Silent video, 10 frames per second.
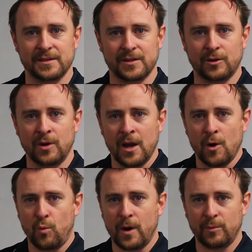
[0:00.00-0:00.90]
So
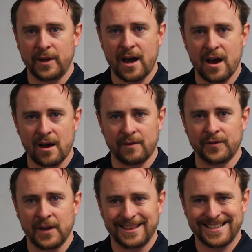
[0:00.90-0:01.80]
where we have
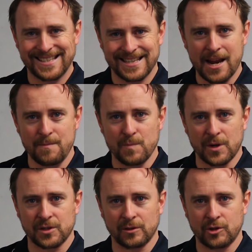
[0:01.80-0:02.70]
the same
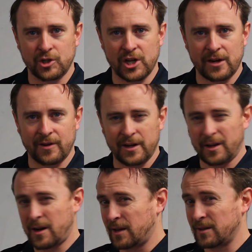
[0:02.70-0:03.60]
muscle generating
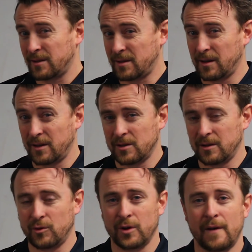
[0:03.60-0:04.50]
an agonist-antagonist
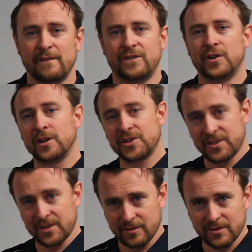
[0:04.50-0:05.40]
load
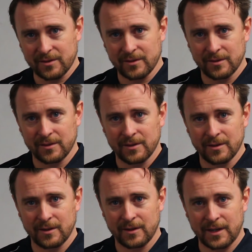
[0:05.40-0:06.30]
versus
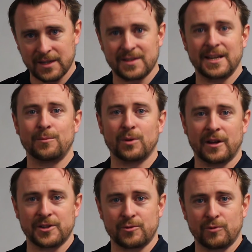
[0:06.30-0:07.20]
a
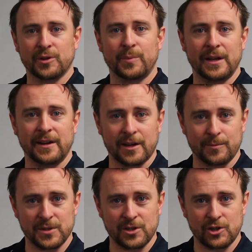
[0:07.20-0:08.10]
stabilizer role depending on the
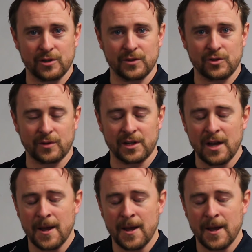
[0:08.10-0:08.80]
position of the joint.